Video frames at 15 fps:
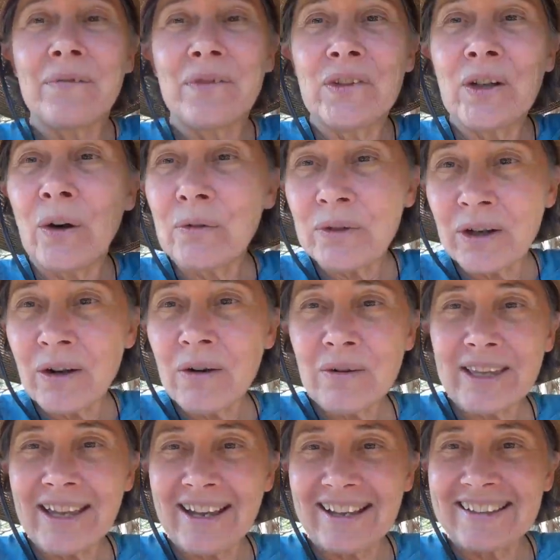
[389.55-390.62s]
don't know
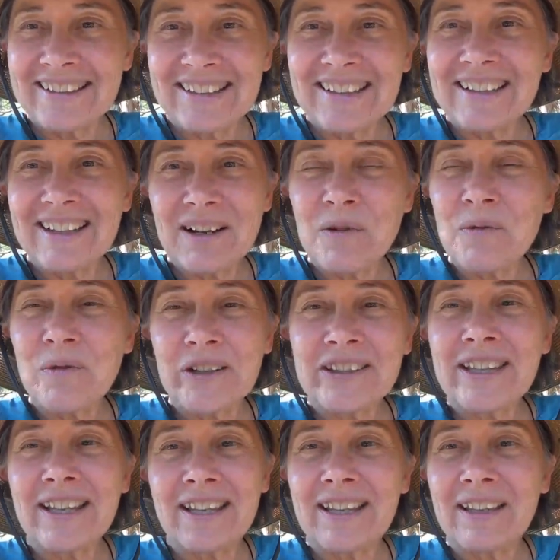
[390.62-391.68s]
yet what
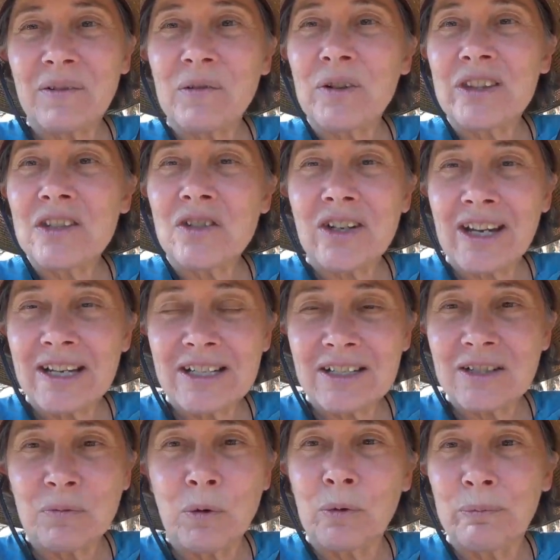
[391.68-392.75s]
the what the
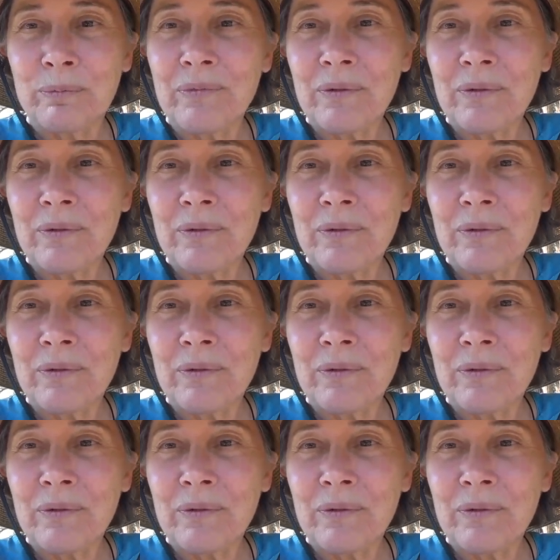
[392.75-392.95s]
change will